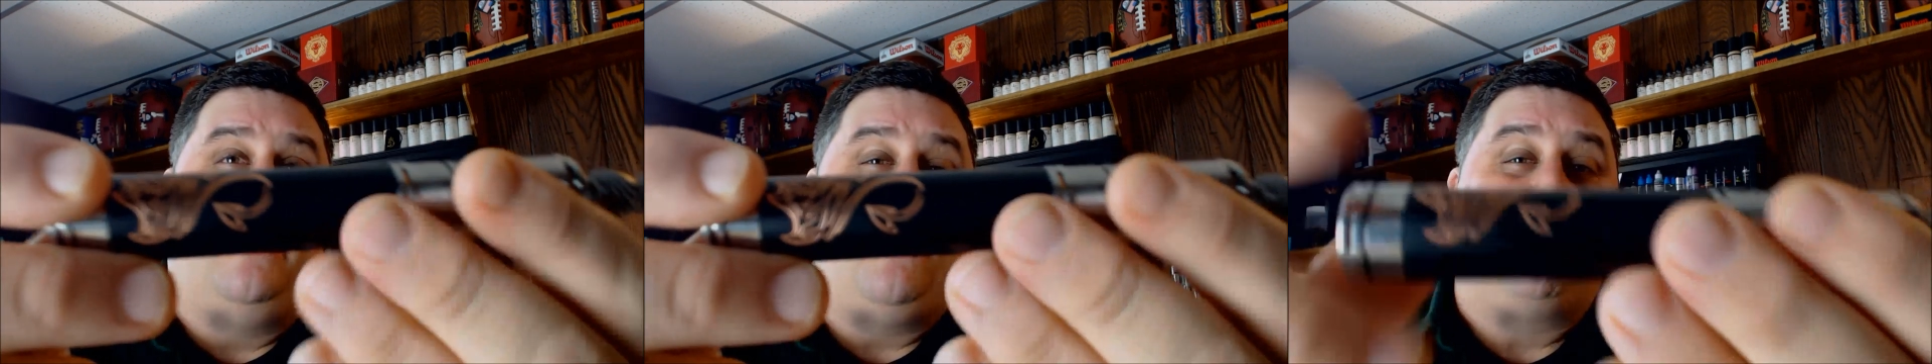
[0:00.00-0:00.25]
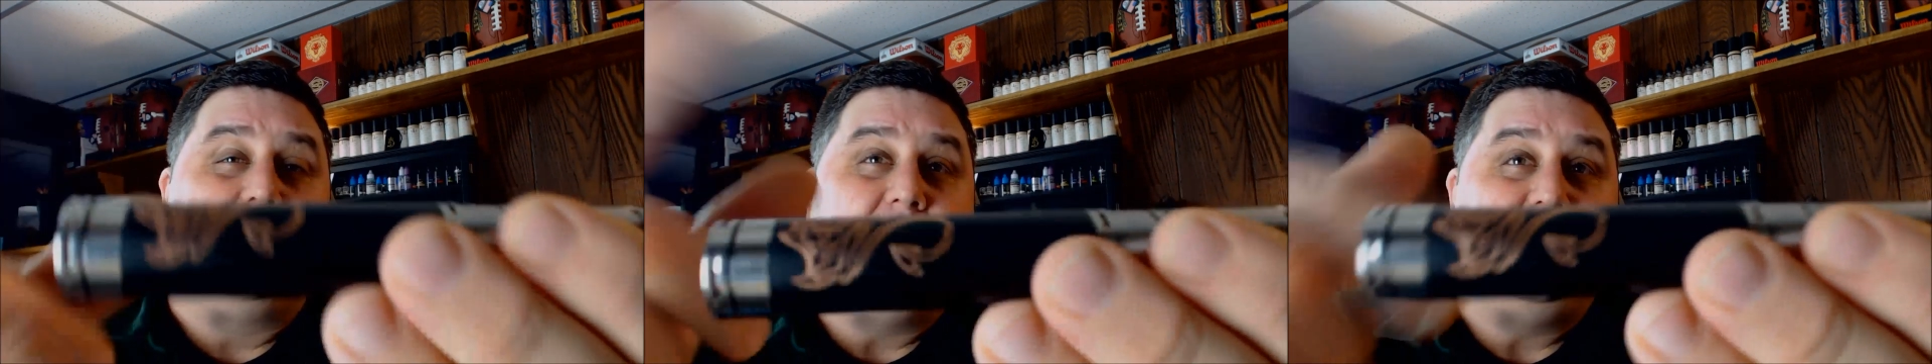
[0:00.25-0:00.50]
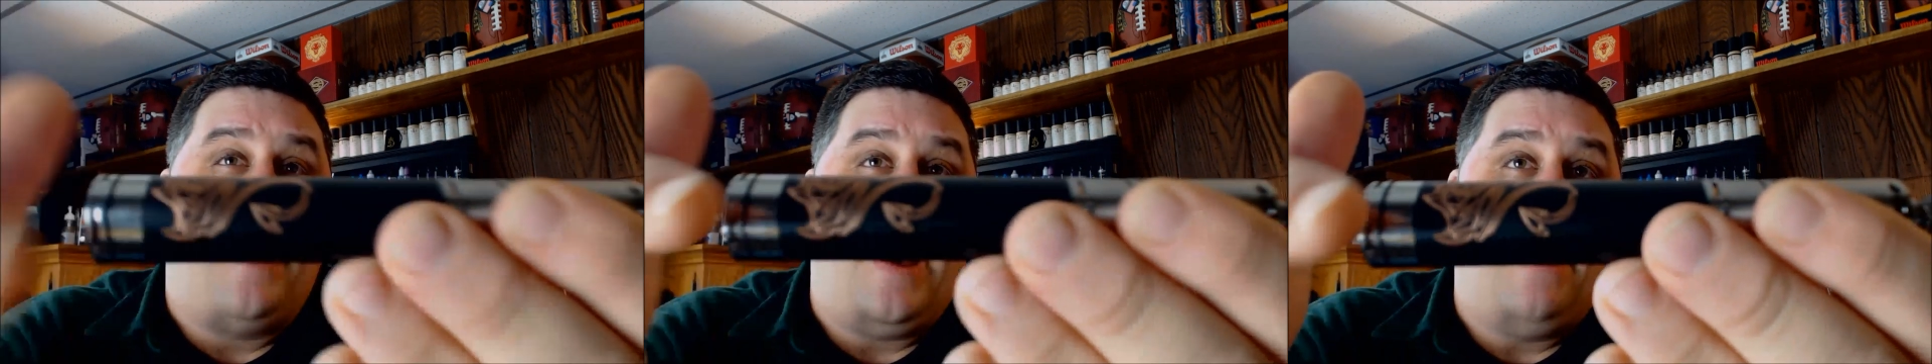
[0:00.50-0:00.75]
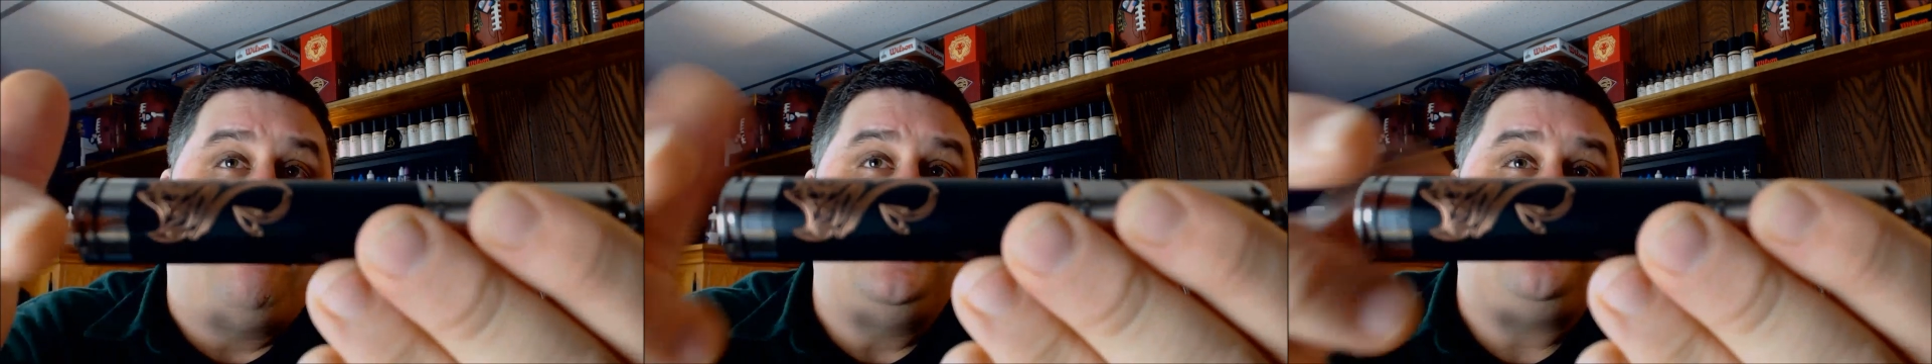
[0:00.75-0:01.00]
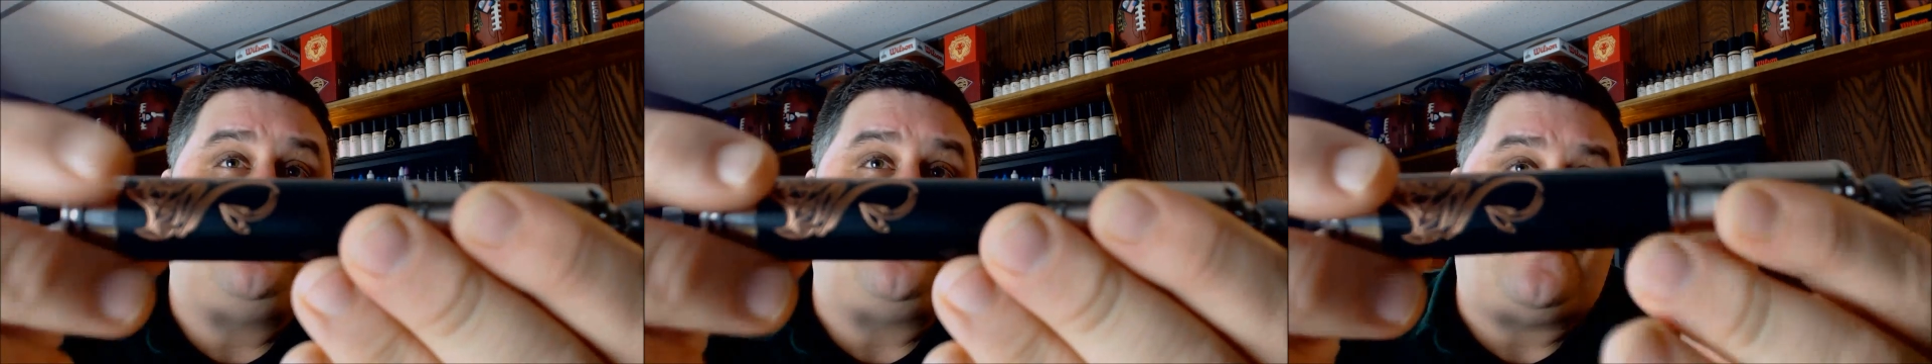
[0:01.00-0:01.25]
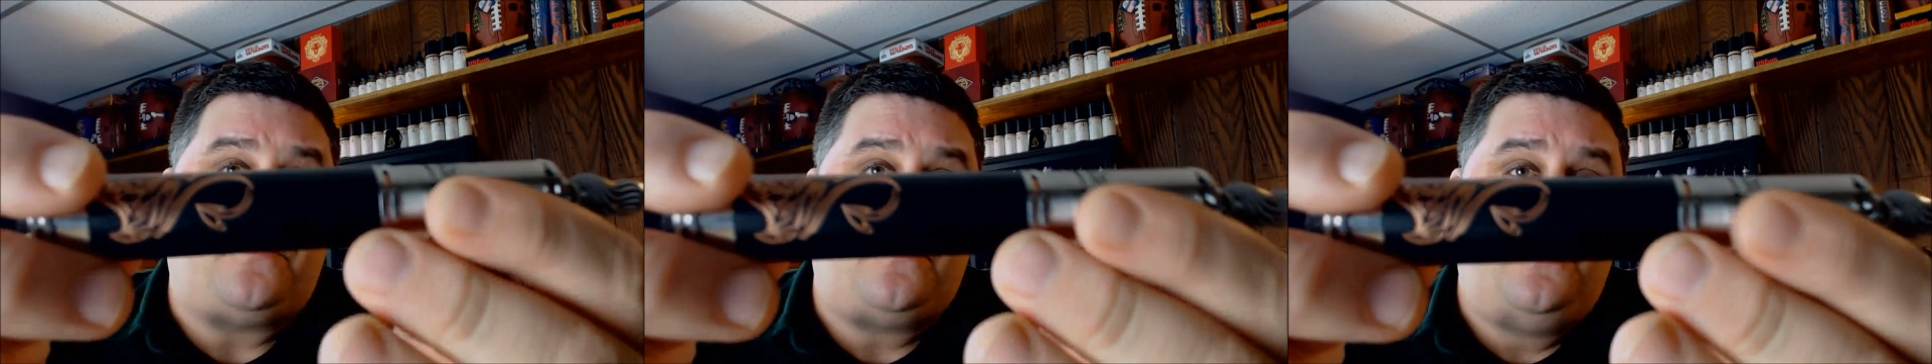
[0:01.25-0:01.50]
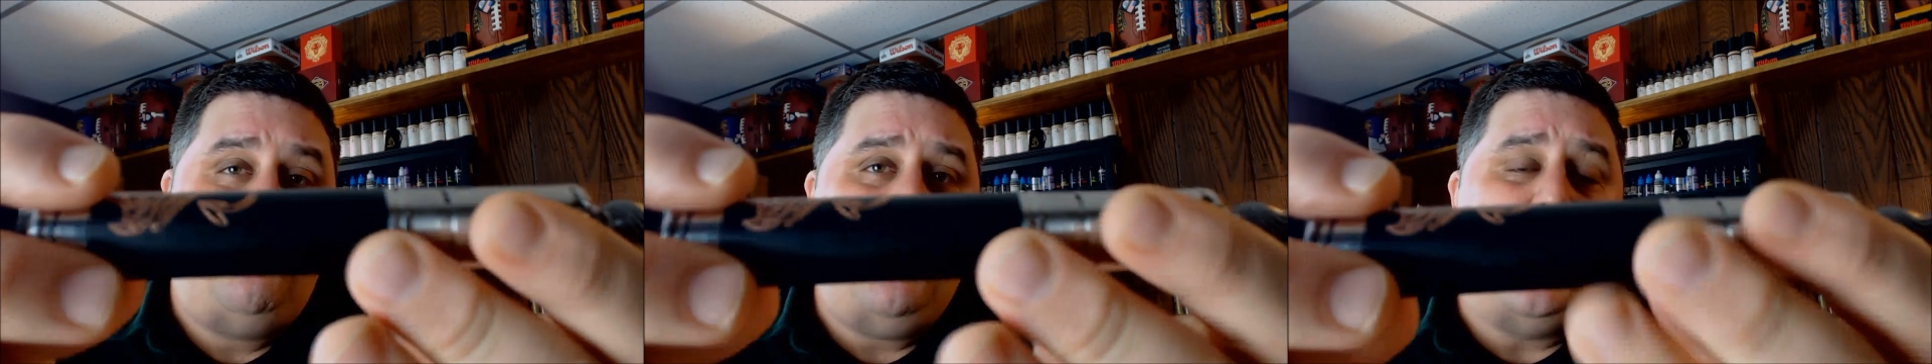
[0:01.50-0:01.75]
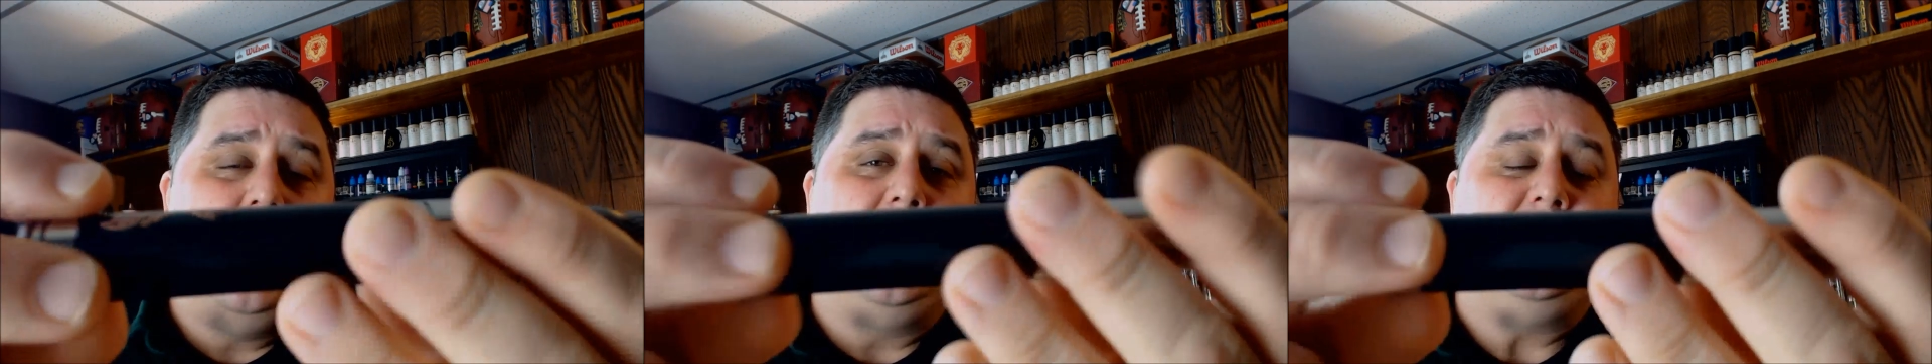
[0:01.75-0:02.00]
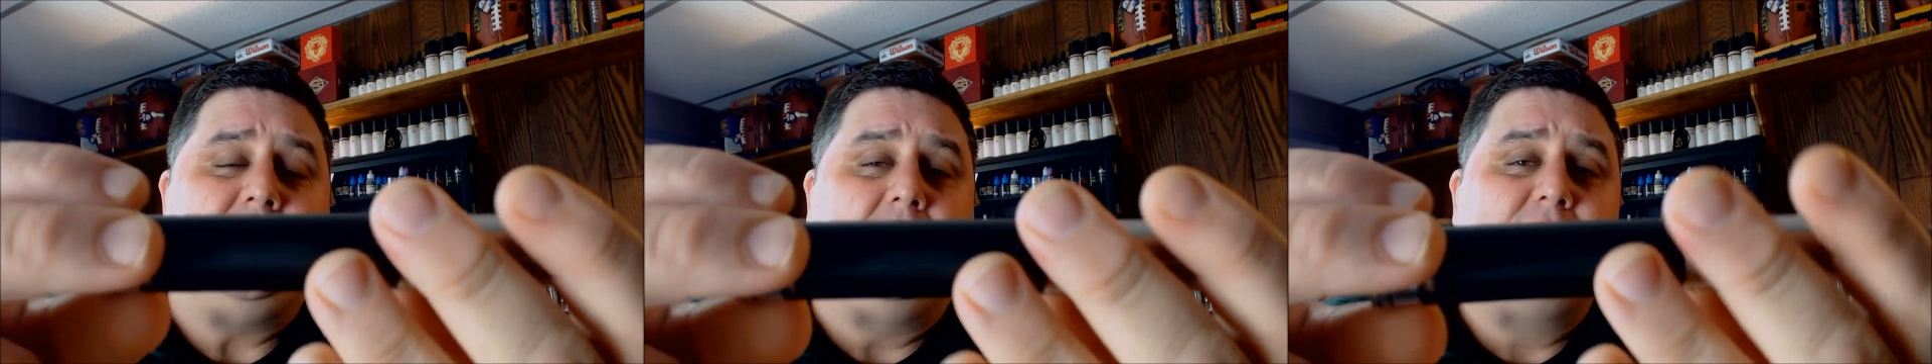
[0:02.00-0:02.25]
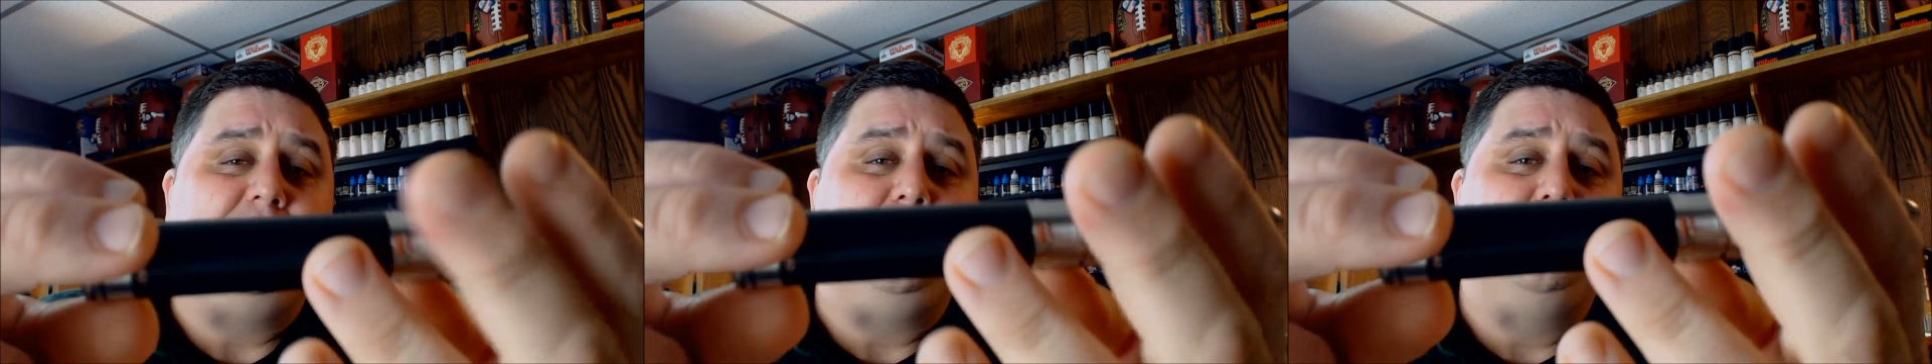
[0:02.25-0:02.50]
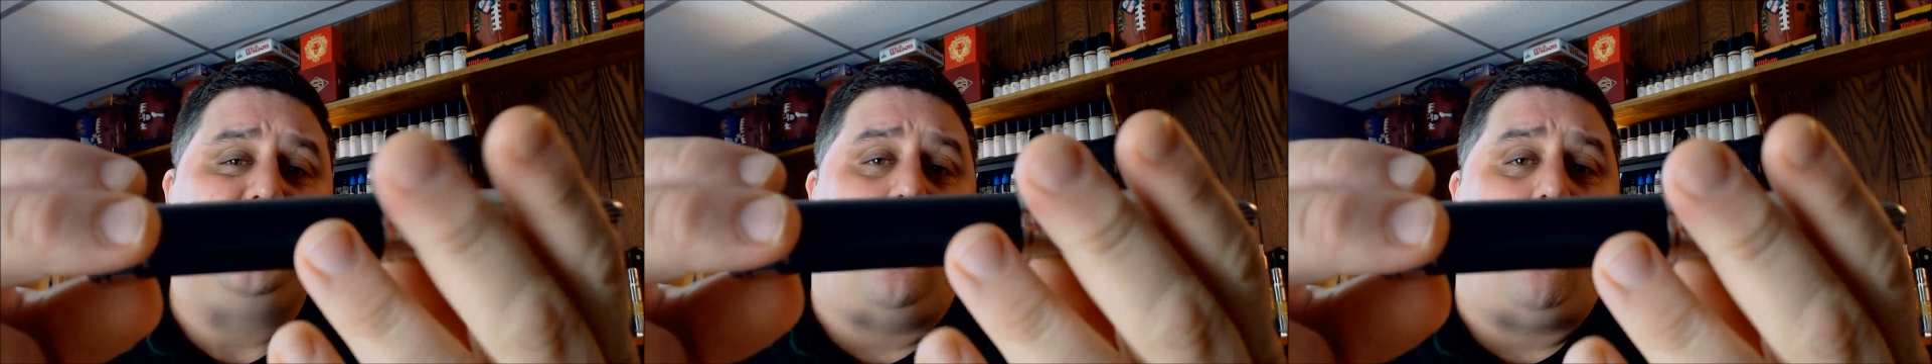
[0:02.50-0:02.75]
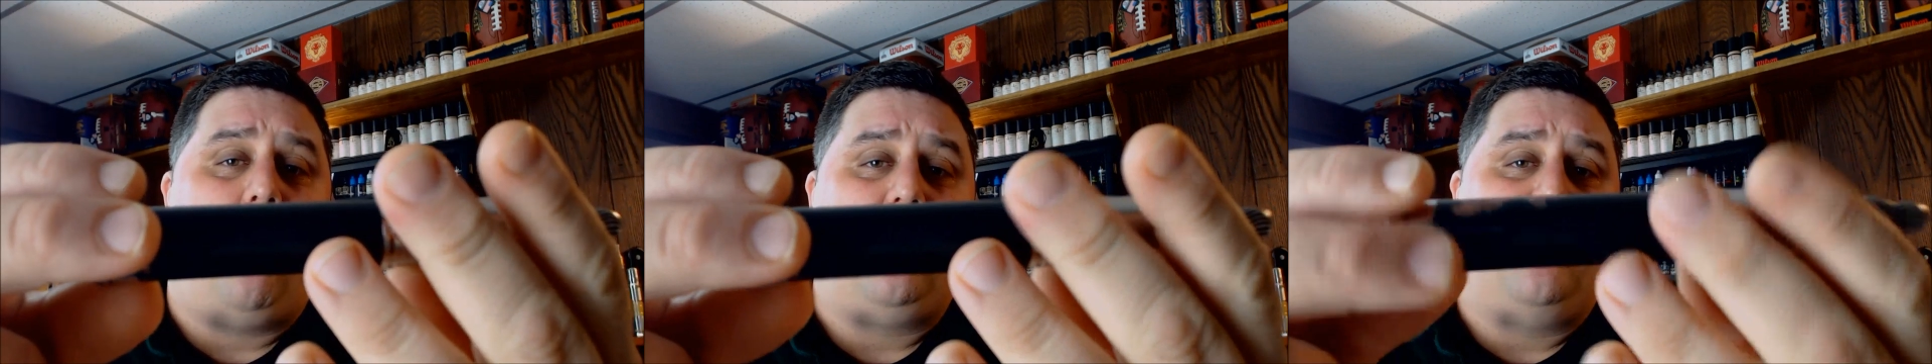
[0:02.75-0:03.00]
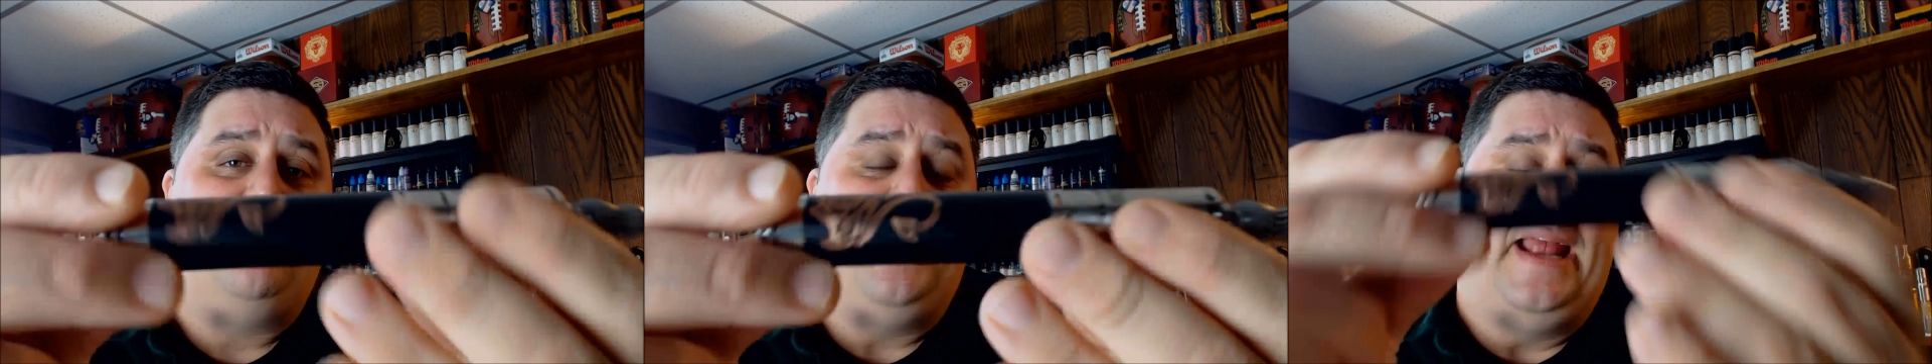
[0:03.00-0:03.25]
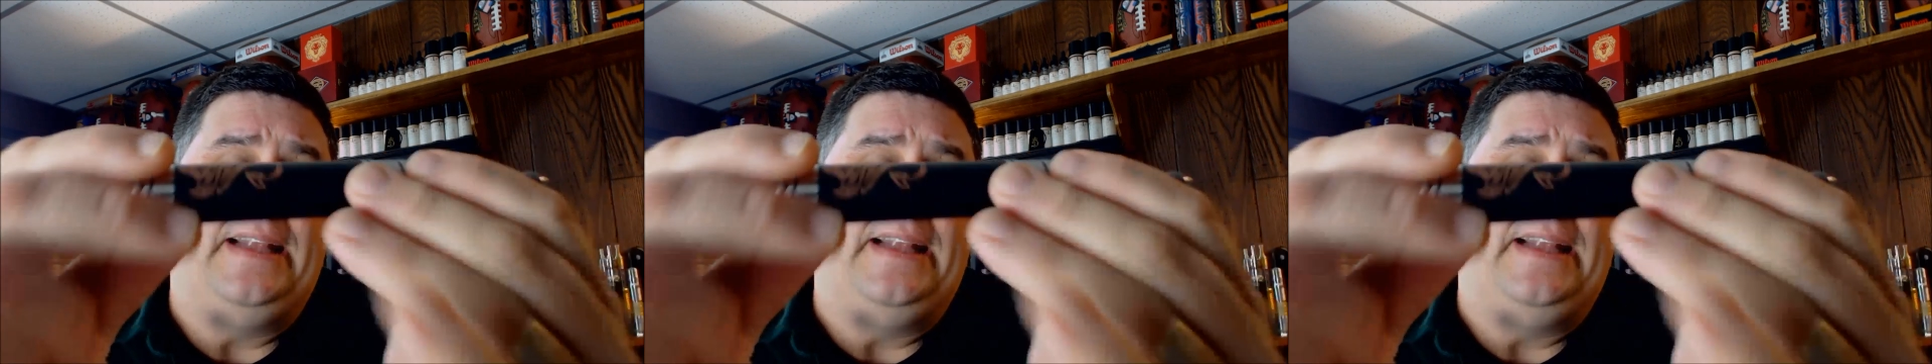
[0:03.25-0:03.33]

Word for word: um, over the top it does use all